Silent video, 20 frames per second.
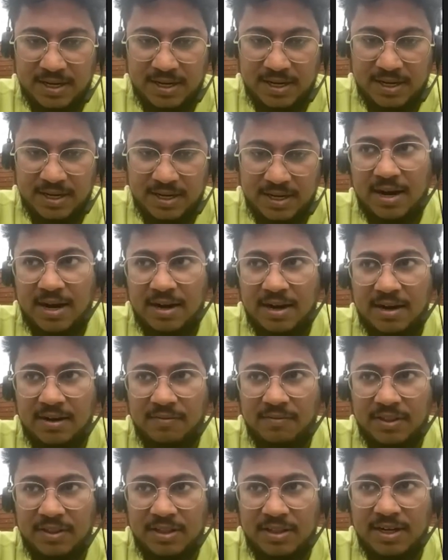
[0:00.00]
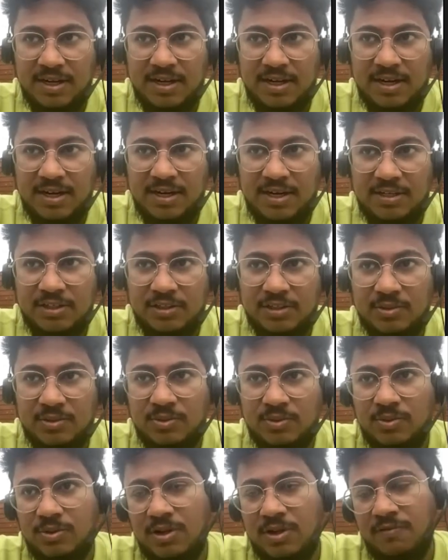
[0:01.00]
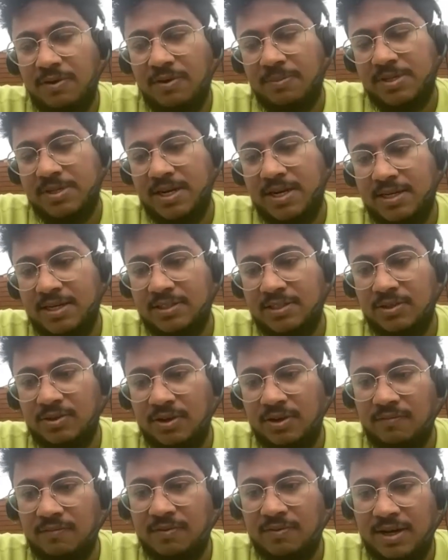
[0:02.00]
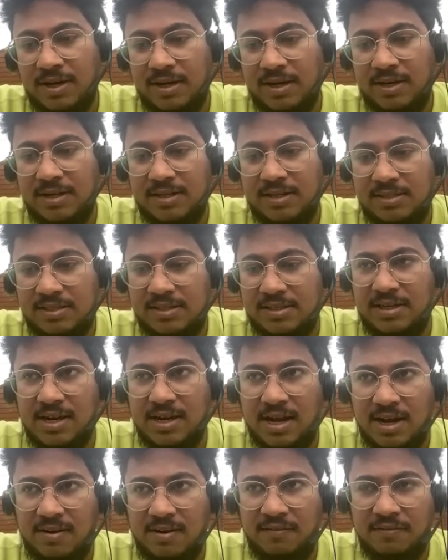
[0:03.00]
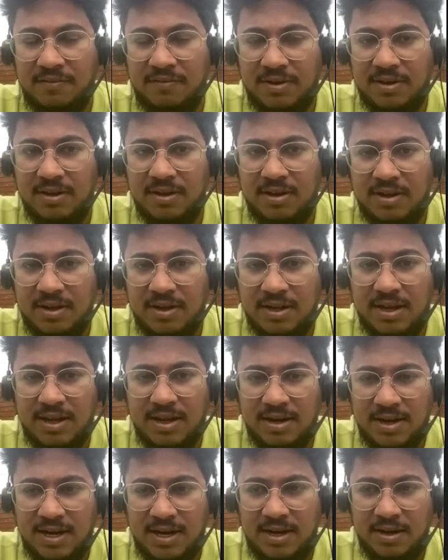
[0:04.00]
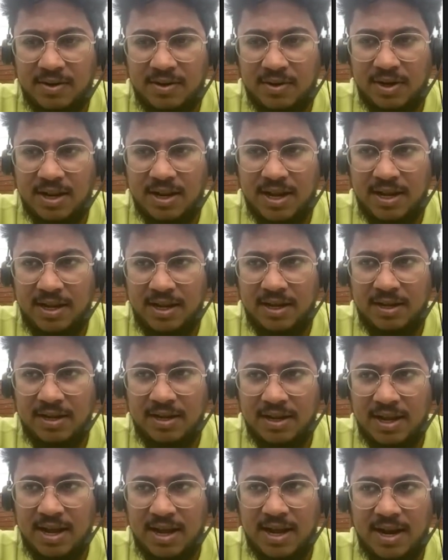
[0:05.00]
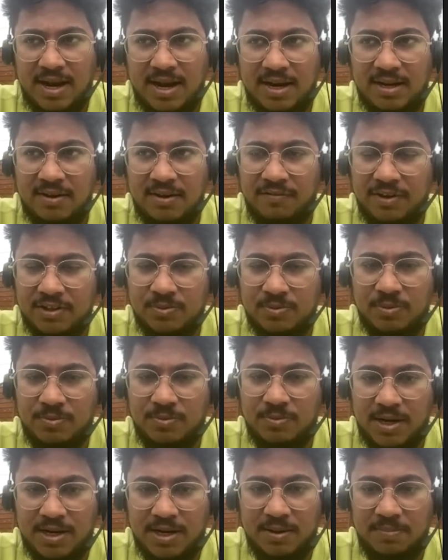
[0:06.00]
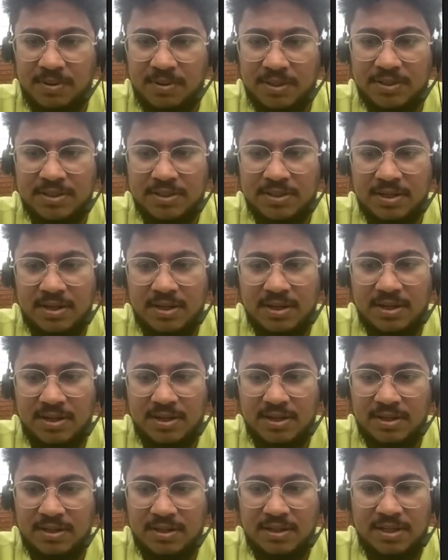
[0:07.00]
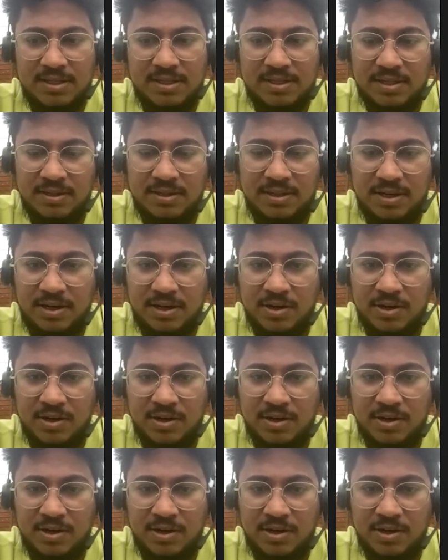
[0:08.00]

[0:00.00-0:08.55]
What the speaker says: And with regards to the websites you can find is Daft, Rent.ie, and the Facebook Marketplace. These are the 3